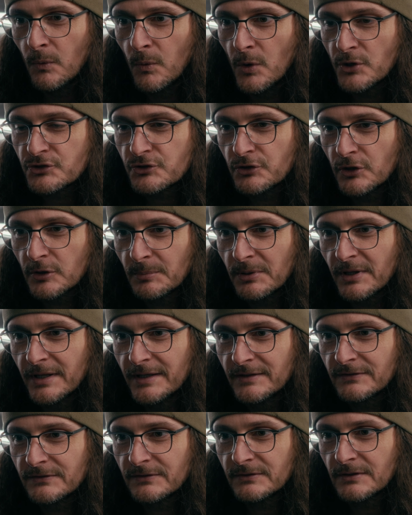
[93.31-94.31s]
which took
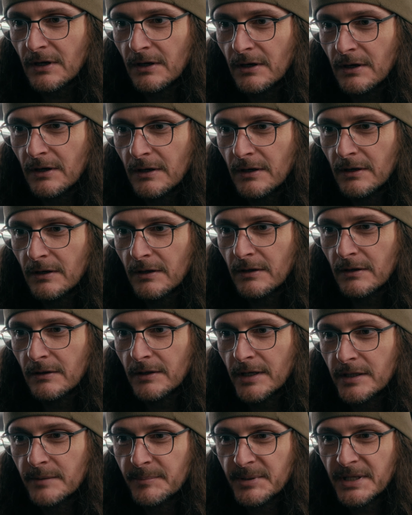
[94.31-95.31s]
place
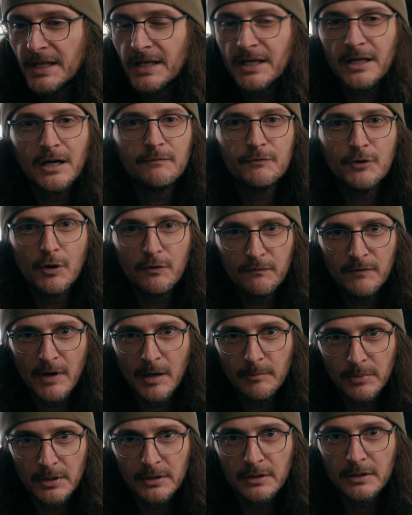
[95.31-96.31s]
in the beginning of
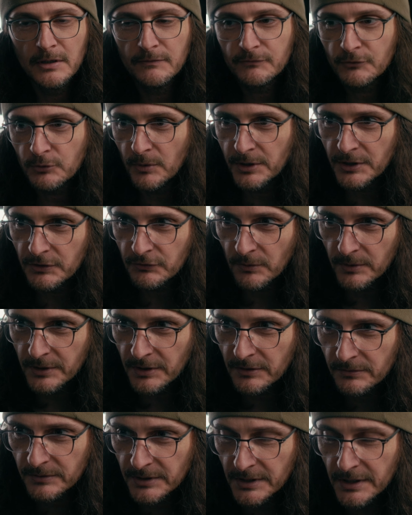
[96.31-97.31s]
November of
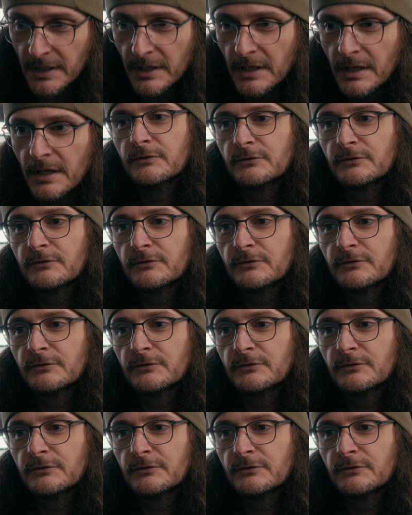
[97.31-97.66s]
2023.